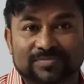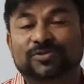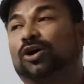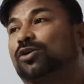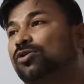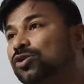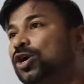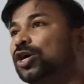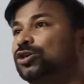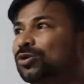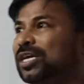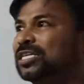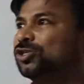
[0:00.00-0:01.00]
So,
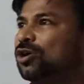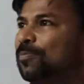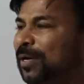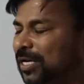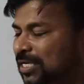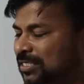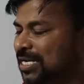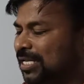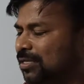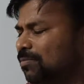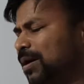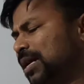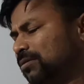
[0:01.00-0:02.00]
today's topic is nothing
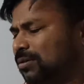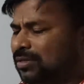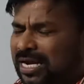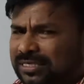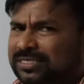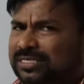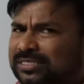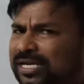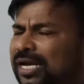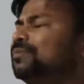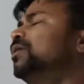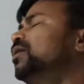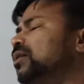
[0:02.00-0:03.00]
but, as I
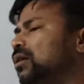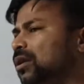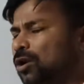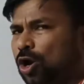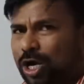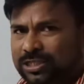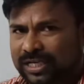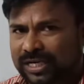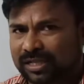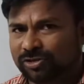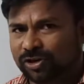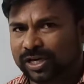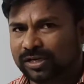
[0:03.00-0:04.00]
said, logical
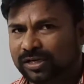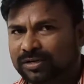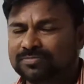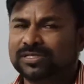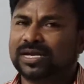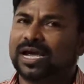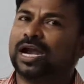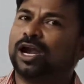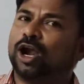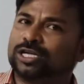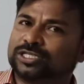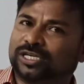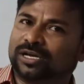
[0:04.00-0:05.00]
3 terms and
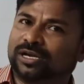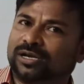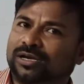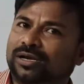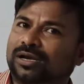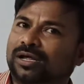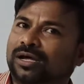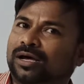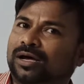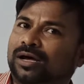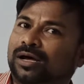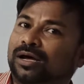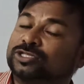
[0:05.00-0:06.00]
logical
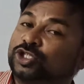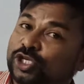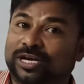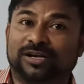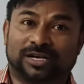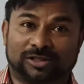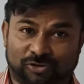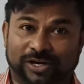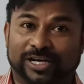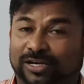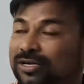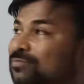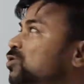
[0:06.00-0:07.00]
general 3
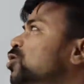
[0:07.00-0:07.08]
terms.